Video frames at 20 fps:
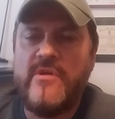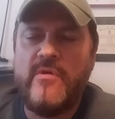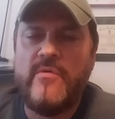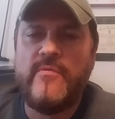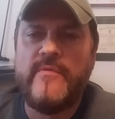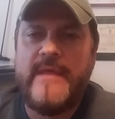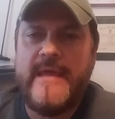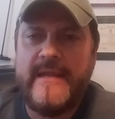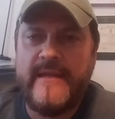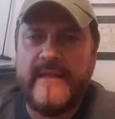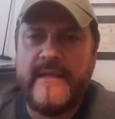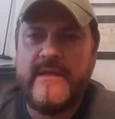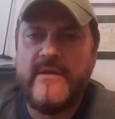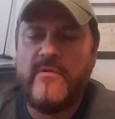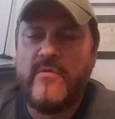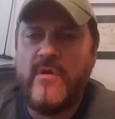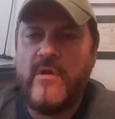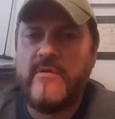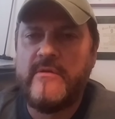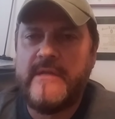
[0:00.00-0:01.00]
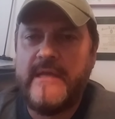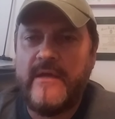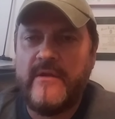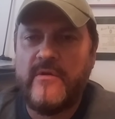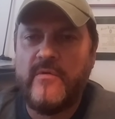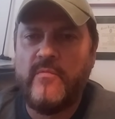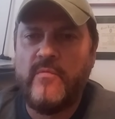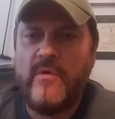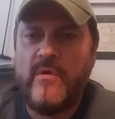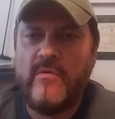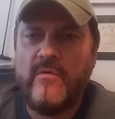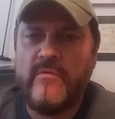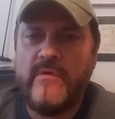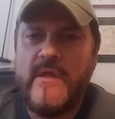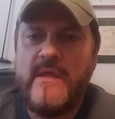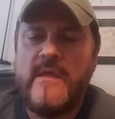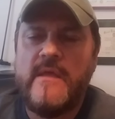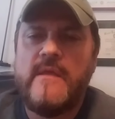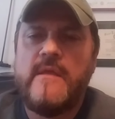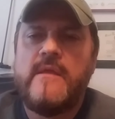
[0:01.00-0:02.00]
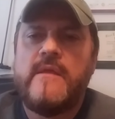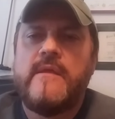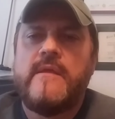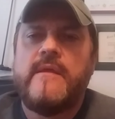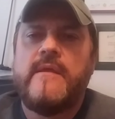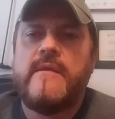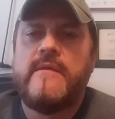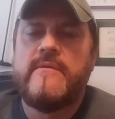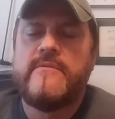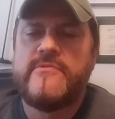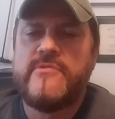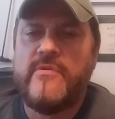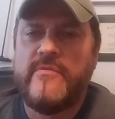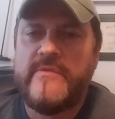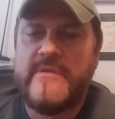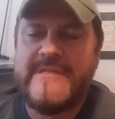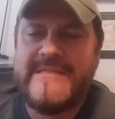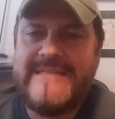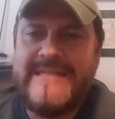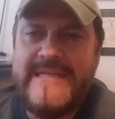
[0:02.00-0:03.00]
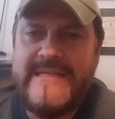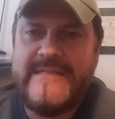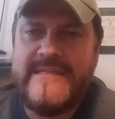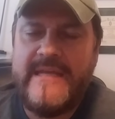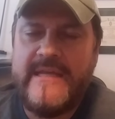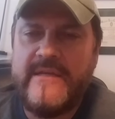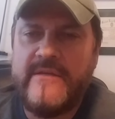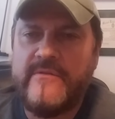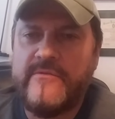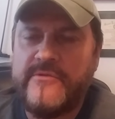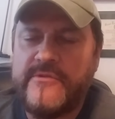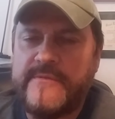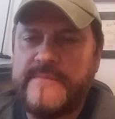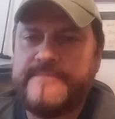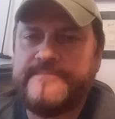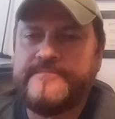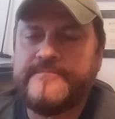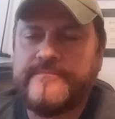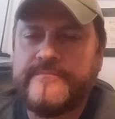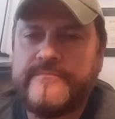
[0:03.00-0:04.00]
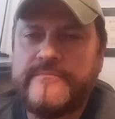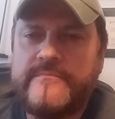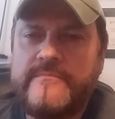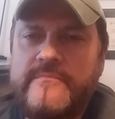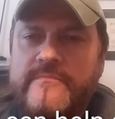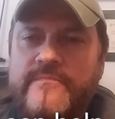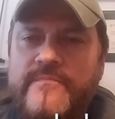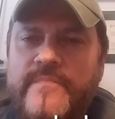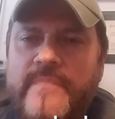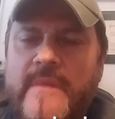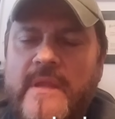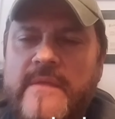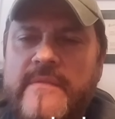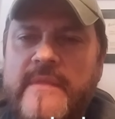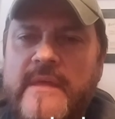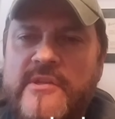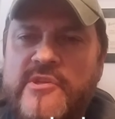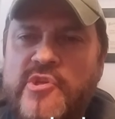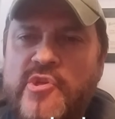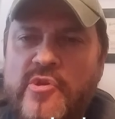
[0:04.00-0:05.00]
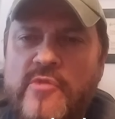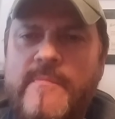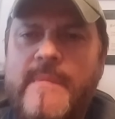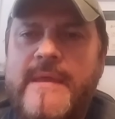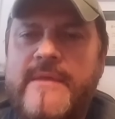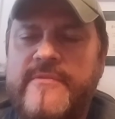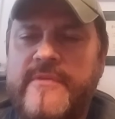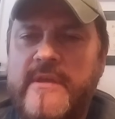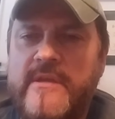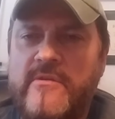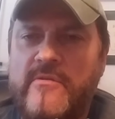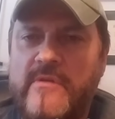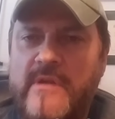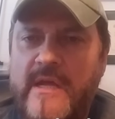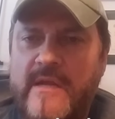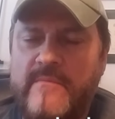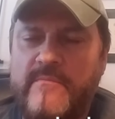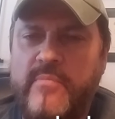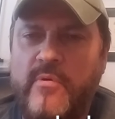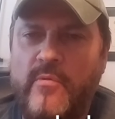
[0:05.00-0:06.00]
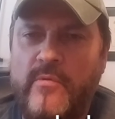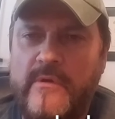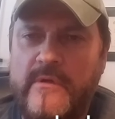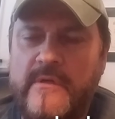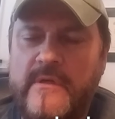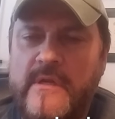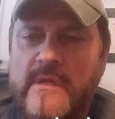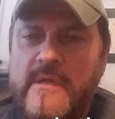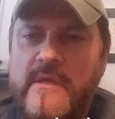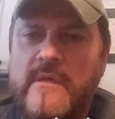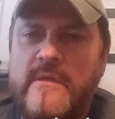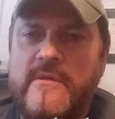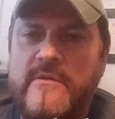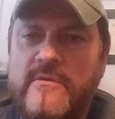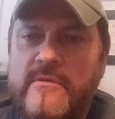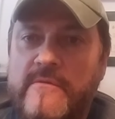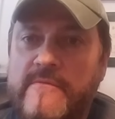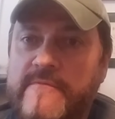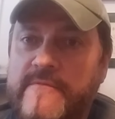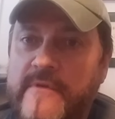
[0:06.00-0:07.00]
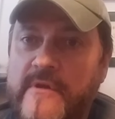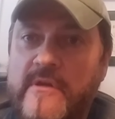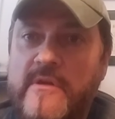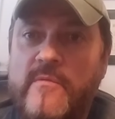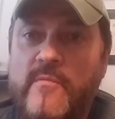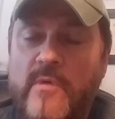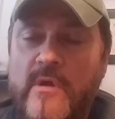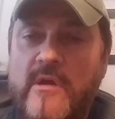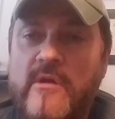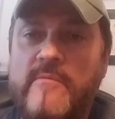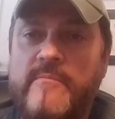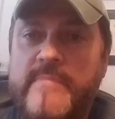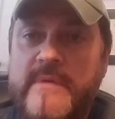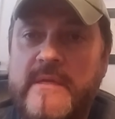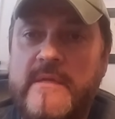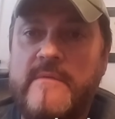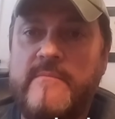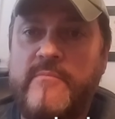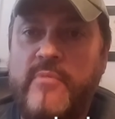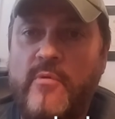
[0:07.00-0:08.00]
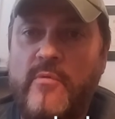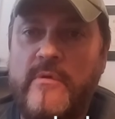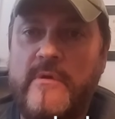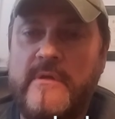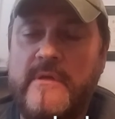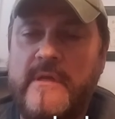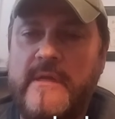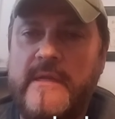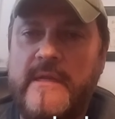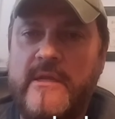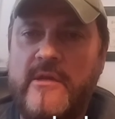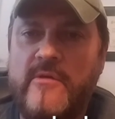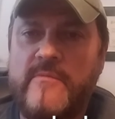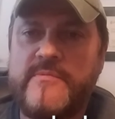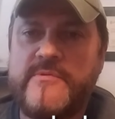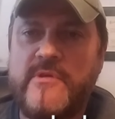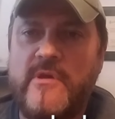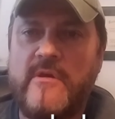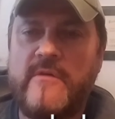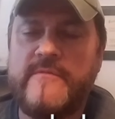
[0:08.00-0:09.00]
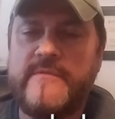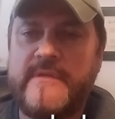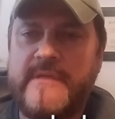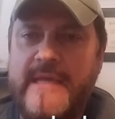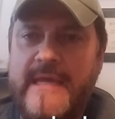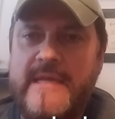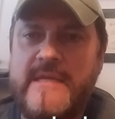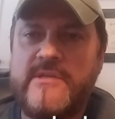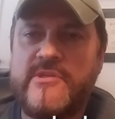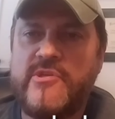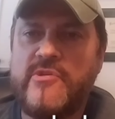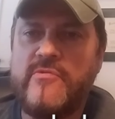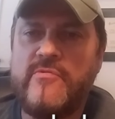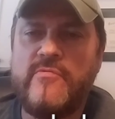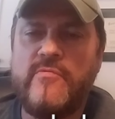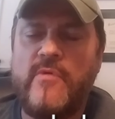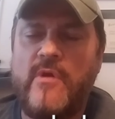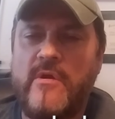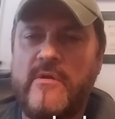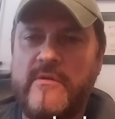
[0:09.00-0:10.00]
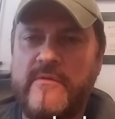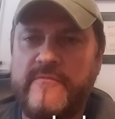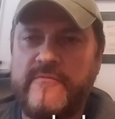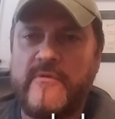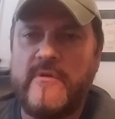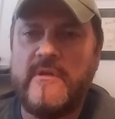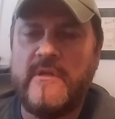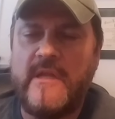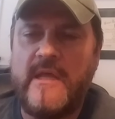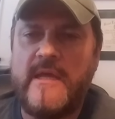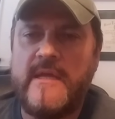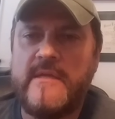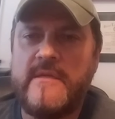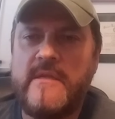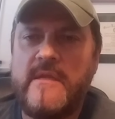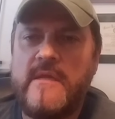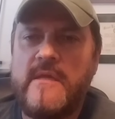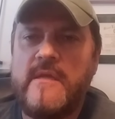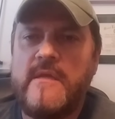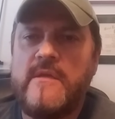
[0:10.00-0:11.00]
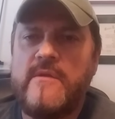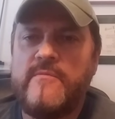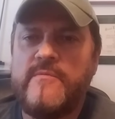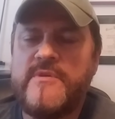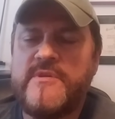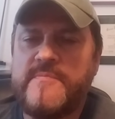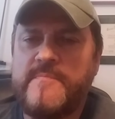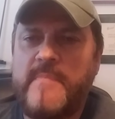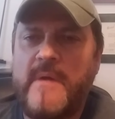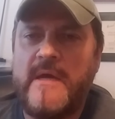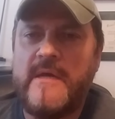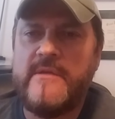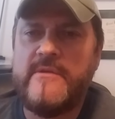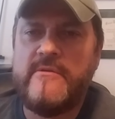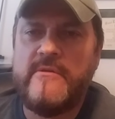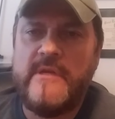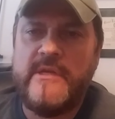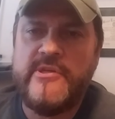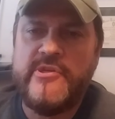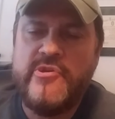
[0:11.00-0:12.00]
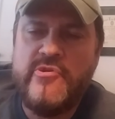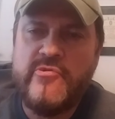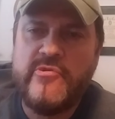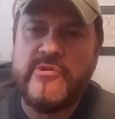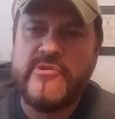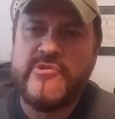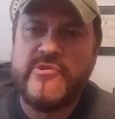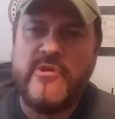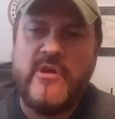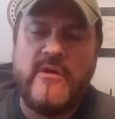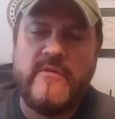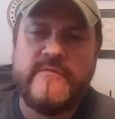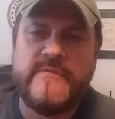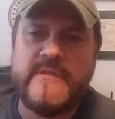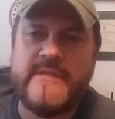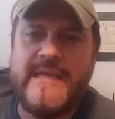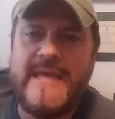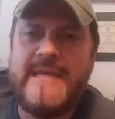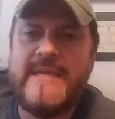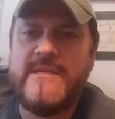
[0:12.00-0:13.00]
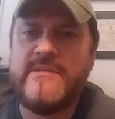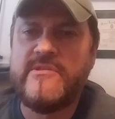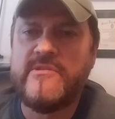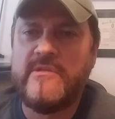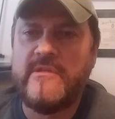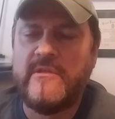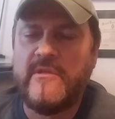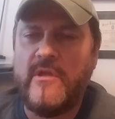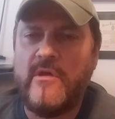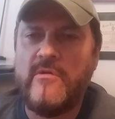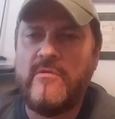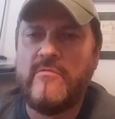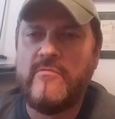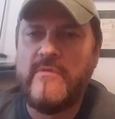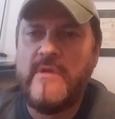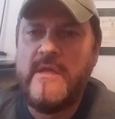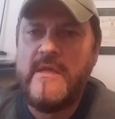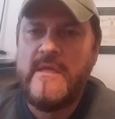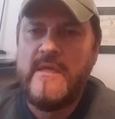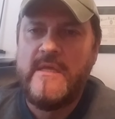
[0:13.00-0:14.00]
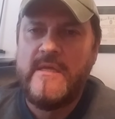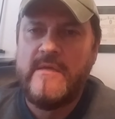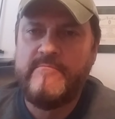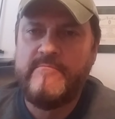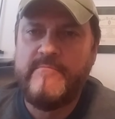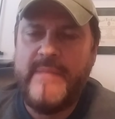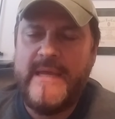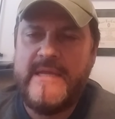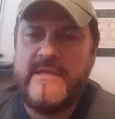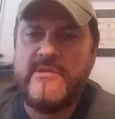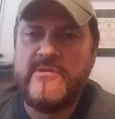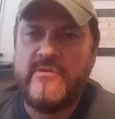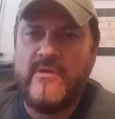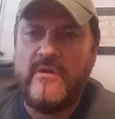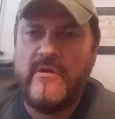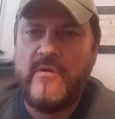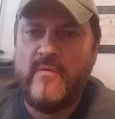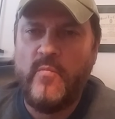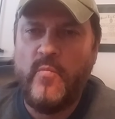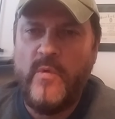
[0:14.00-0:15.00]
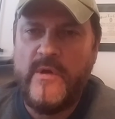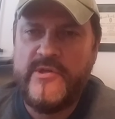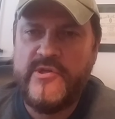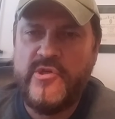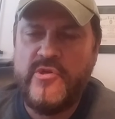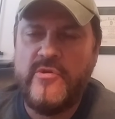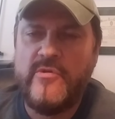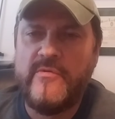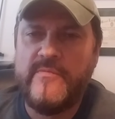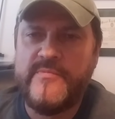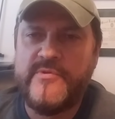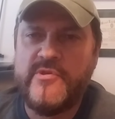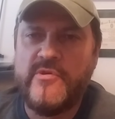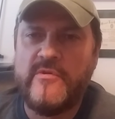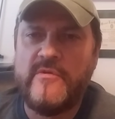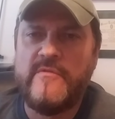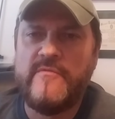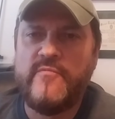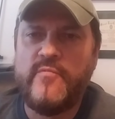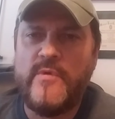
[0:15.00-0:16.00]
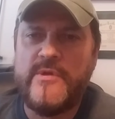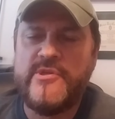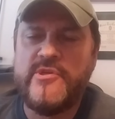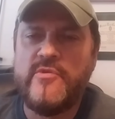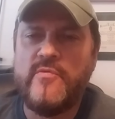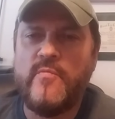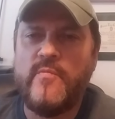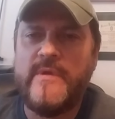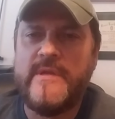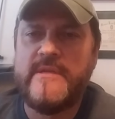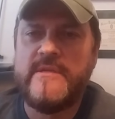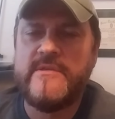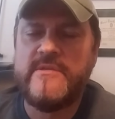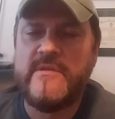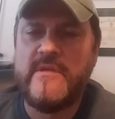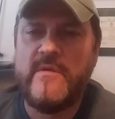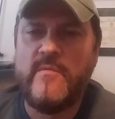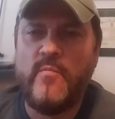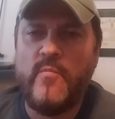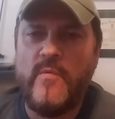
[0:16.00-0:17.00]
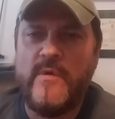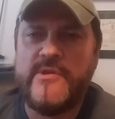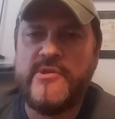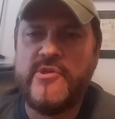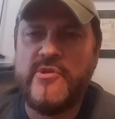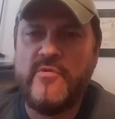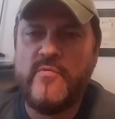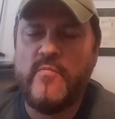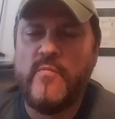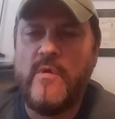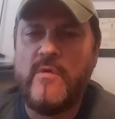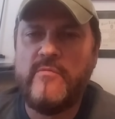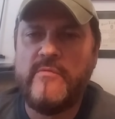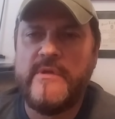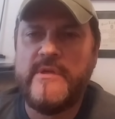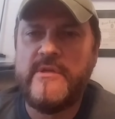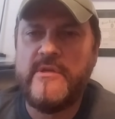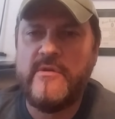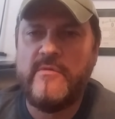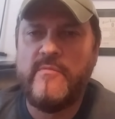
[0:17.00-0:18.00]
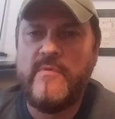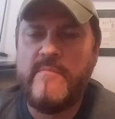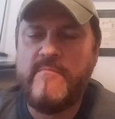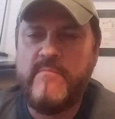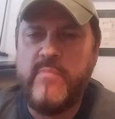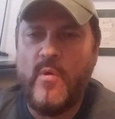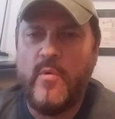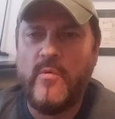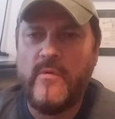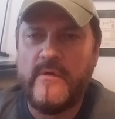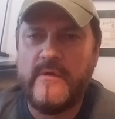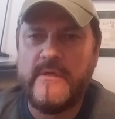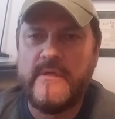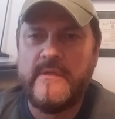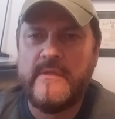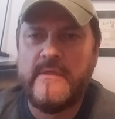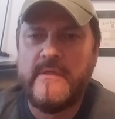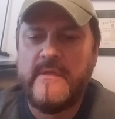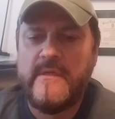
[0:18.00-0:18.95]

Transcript: know that later on down the road. So the details that you may think are not important could very well be important and help solve the case. You are the frontline responder, and you could solve the case alone based on what you observed, what you witnessed, and what you wrote in your report.